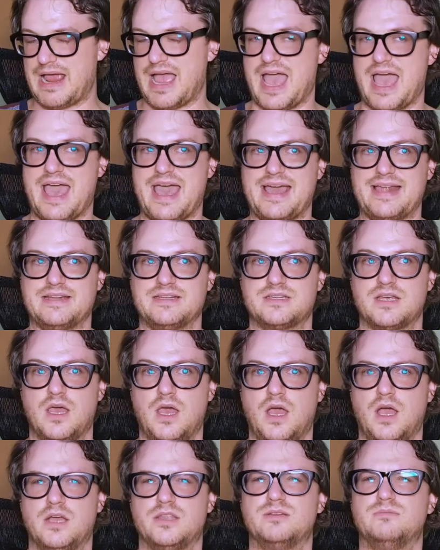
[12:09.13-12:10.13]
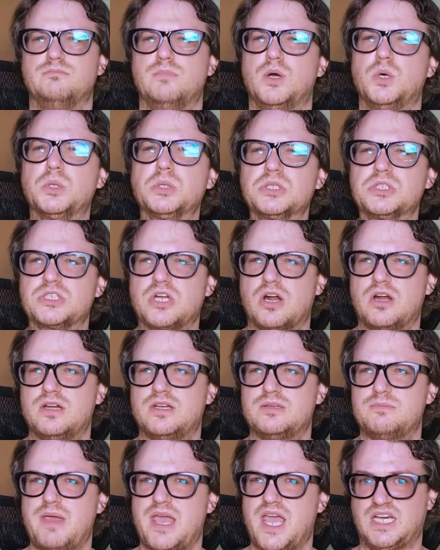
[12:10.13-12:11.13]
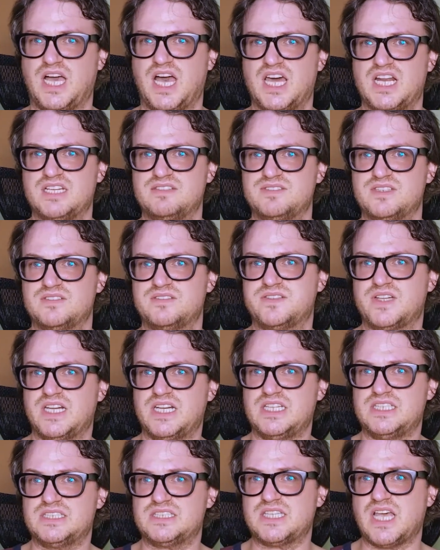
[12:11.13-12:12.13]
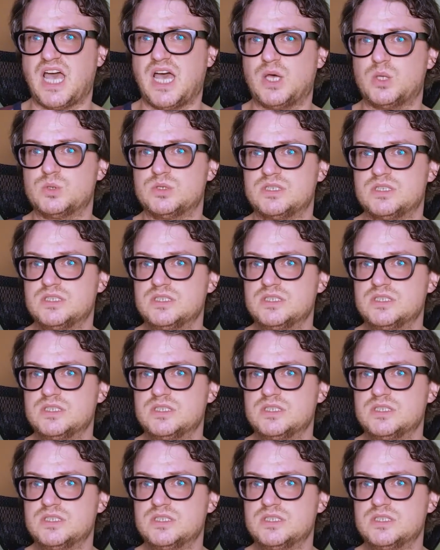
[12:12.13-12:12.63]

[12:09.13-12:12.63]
and the motor started to make kind of a funny sound.